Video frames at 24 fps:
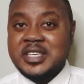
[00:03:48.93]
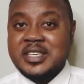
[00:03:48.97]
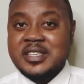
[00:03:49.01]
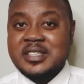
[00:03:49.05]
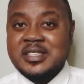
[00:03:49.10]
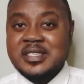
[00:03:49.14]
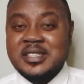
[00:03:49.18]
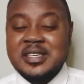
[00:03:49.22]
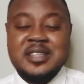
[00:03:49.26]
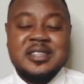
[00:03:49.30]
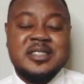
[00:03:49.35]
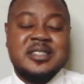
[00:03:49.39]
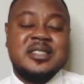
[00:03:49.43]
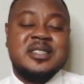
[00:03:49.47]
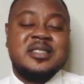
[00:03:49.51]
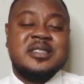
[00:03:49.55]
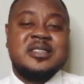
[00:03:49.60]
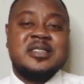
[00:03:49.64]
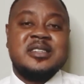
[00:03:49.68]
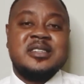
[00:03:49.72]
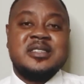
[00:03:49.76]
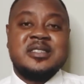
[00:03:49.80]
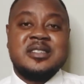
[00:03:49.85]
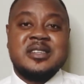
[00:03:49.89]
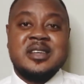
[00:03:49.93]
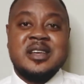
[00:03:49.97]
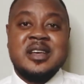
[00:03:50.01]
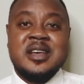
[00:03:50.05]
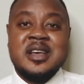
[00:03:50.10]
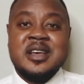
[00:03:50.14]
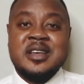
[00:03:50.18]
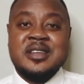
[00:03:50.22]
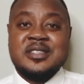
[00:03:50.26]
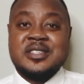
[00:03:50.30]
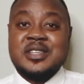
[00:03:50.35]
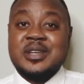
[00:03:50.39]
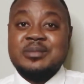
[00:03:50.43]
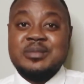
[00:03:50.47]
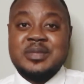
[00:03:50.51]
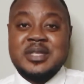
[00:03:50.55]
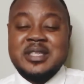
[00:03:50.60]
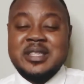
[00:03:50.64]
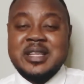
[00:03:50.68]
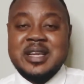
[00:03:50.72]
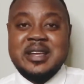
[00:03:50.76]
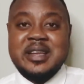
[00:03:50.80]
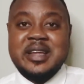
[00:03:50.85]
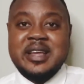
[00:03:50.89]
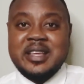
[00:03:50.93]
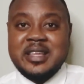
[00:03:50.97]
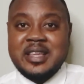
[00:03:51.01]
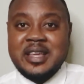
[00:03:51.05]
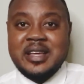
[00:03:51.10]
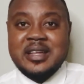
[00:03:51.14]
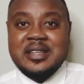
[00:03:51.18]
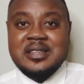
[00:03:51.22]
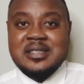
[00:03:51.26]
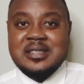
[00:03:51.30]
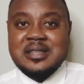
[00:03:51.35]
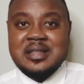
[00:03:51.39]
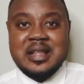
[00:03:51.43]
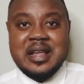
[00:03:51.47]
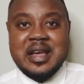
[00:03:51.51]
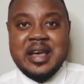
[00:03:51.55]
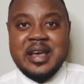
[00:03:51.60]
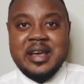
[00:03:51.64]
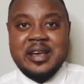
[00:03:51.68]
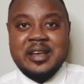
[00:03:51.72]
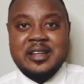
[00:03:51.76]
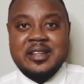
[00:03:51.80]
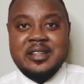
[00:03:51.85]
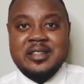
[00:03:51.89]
Since this is something that the kids like,